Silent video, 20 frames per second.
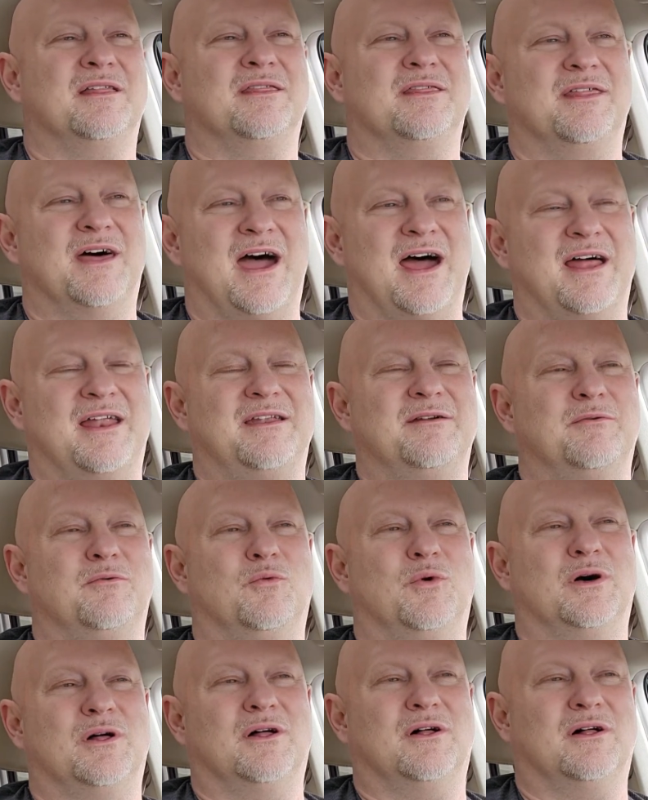that
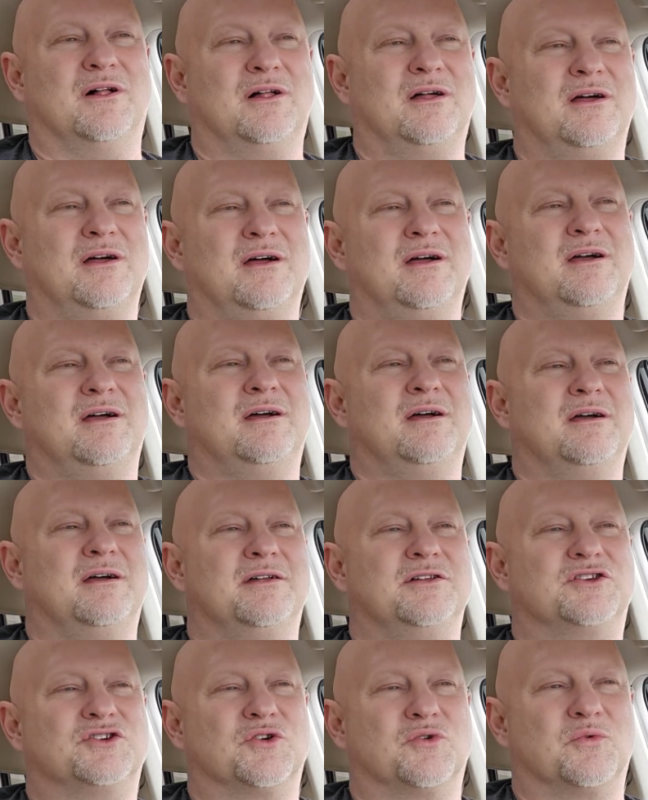will
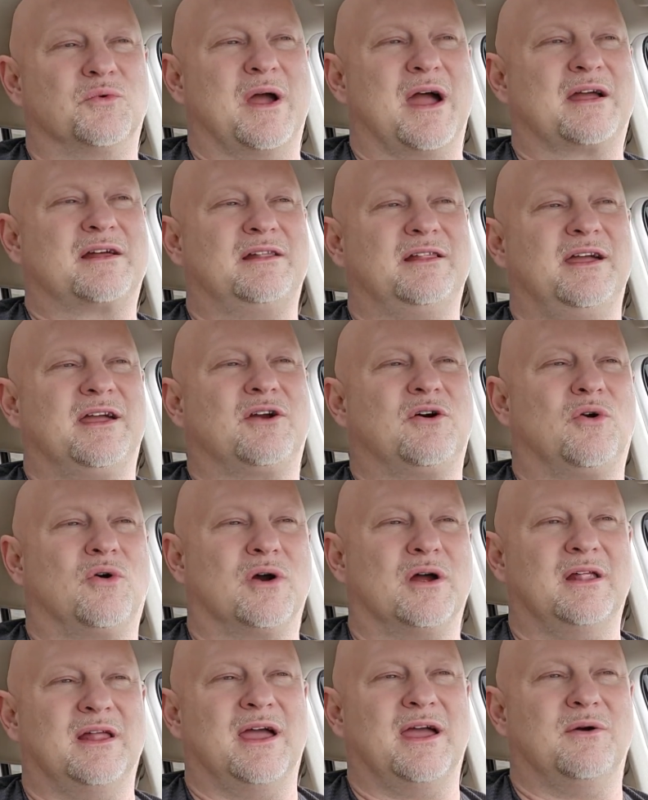directly
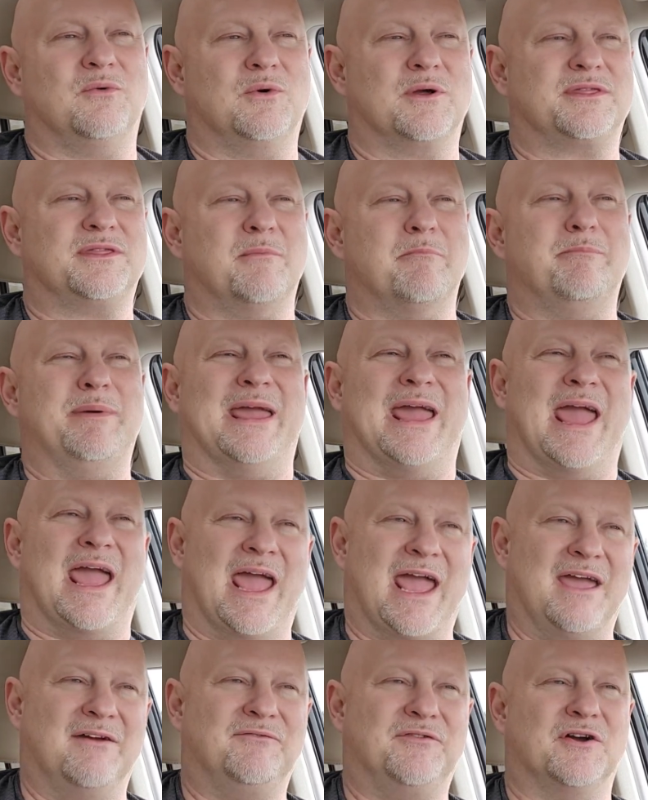correlate with the
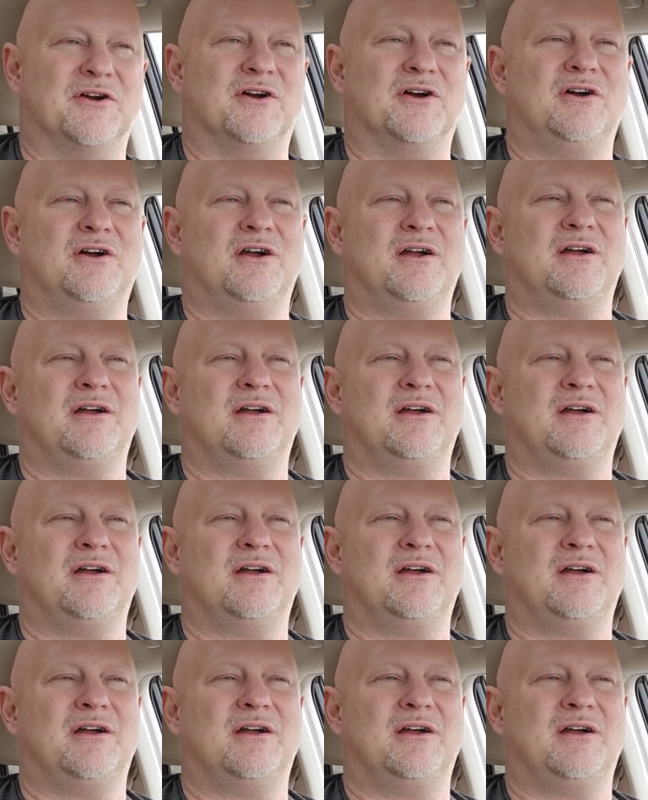behavior,